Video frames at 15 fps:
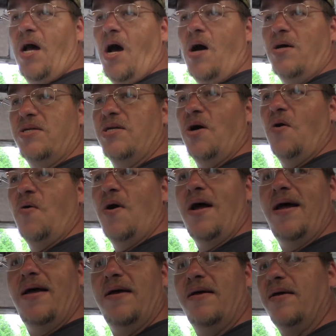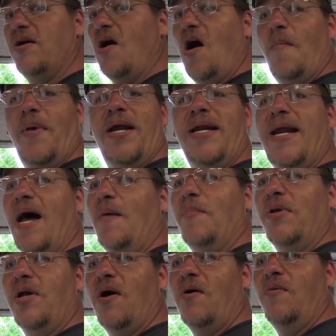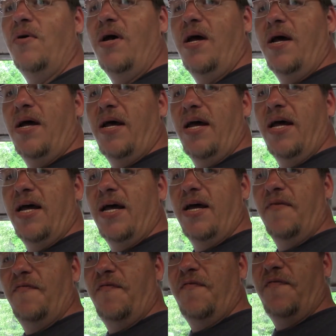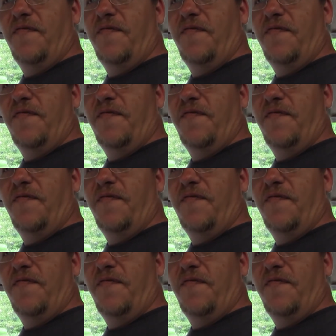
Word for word: also comment down below if